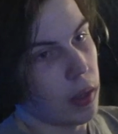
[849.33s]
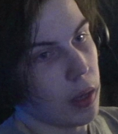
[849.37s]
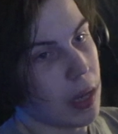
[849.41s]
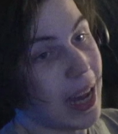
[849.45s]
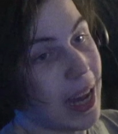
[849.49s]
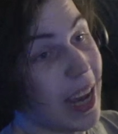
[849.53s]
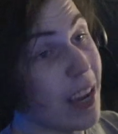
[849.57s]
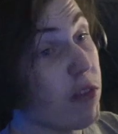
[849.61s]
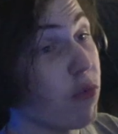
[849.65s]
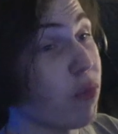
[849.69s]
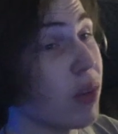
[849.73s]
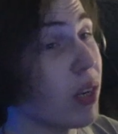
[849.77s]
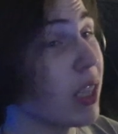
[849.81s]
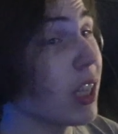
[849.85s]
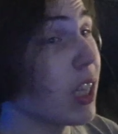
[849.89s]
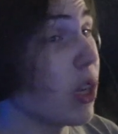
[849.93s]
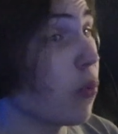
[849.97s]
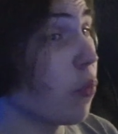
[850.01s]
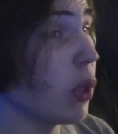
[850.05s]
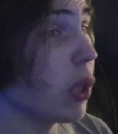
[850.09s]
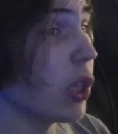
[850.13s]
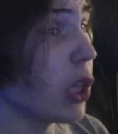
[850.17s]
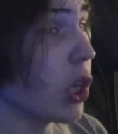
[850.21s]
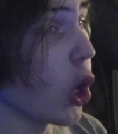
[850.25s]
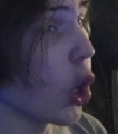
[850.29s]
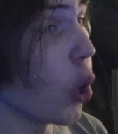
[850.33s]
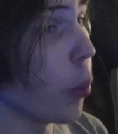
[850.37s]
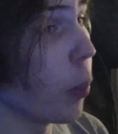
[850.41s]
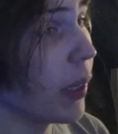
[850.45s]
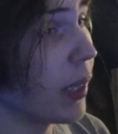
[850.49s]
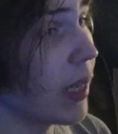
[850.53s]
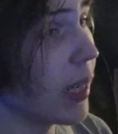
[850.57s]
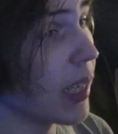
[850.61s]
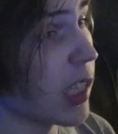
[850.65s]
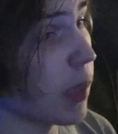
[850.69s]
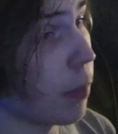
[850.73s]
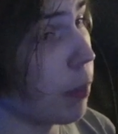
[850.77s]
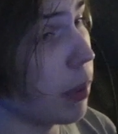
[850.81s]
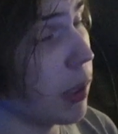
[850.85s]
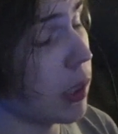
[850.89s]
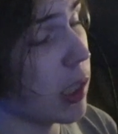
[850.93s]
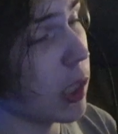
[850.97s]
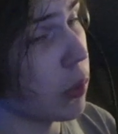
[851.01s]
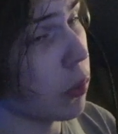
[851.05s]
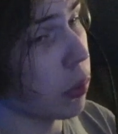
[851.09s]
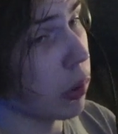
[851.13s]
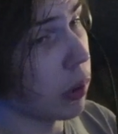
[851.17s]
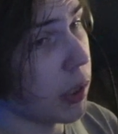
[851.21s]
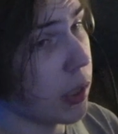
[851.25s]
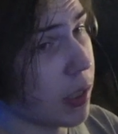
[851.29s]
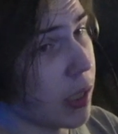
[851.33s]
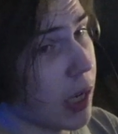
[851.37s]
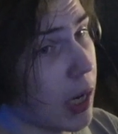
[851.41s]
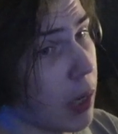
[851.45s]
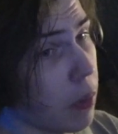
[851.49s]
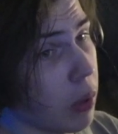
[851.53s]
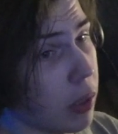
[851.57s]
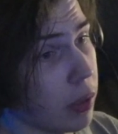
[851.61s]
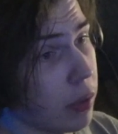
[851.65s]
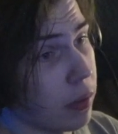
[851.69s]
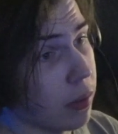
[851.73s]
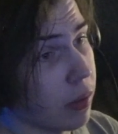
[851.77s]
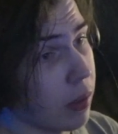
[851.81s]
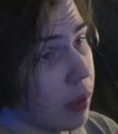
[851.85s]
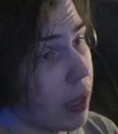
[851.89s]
I really, really hope it gets a PC release day 1.